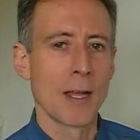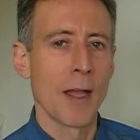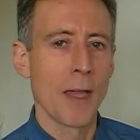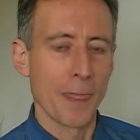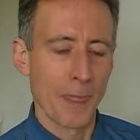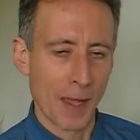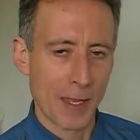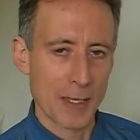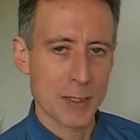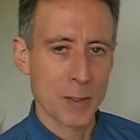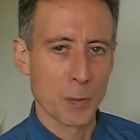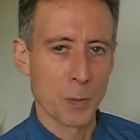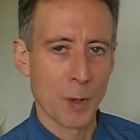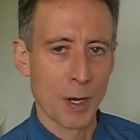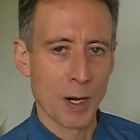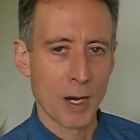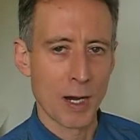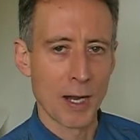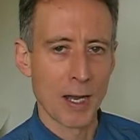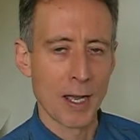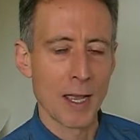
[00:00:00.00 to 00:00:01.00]
That's
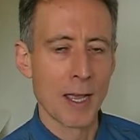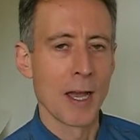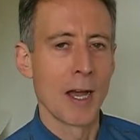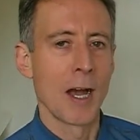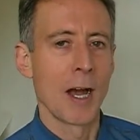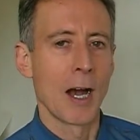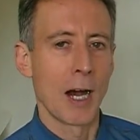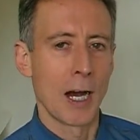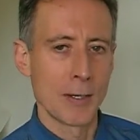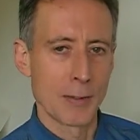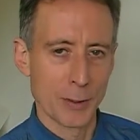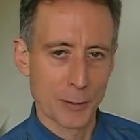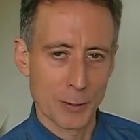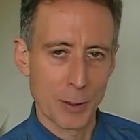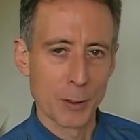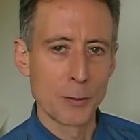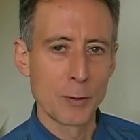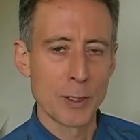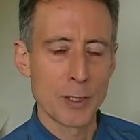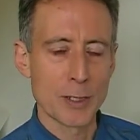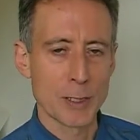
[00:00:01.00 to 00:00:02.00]
why I not
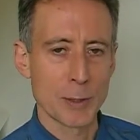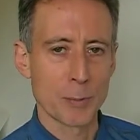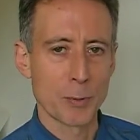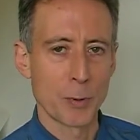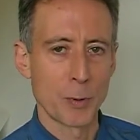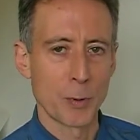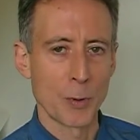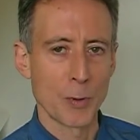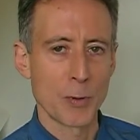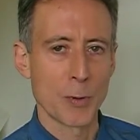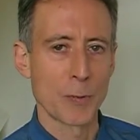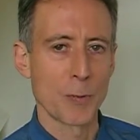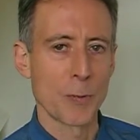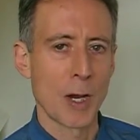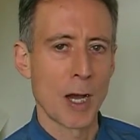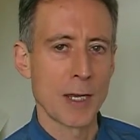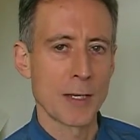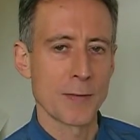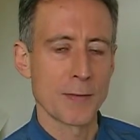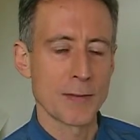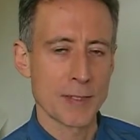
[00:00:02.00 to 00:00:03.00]
only support the
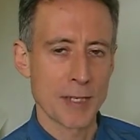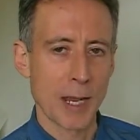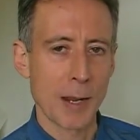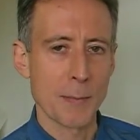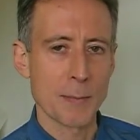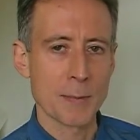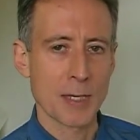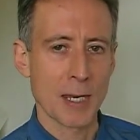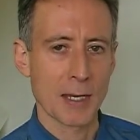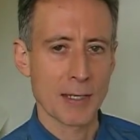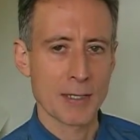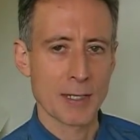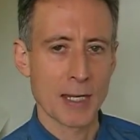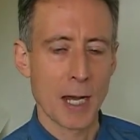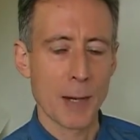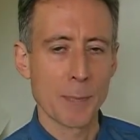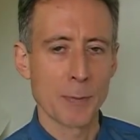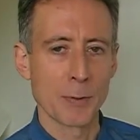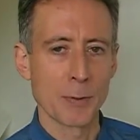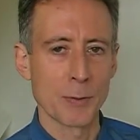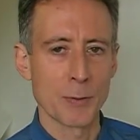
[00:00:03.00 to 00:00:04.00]
right of same-sex
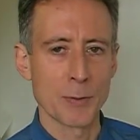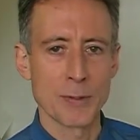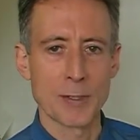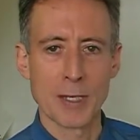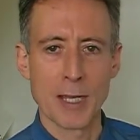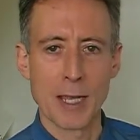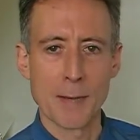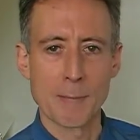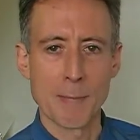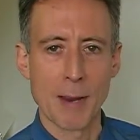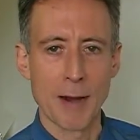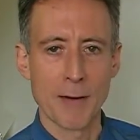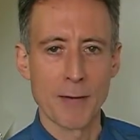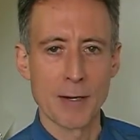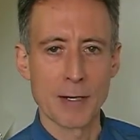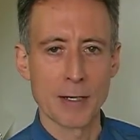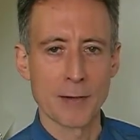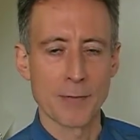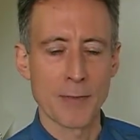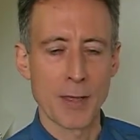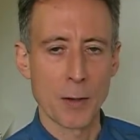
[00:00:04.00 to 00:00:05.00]
couples to get married
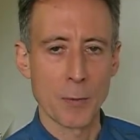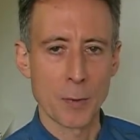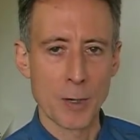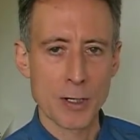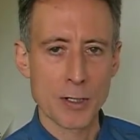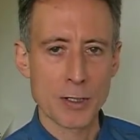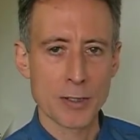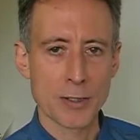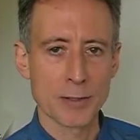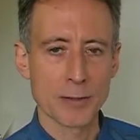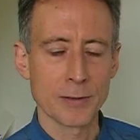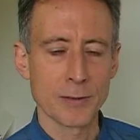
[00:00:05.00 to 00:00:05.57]
if they wish,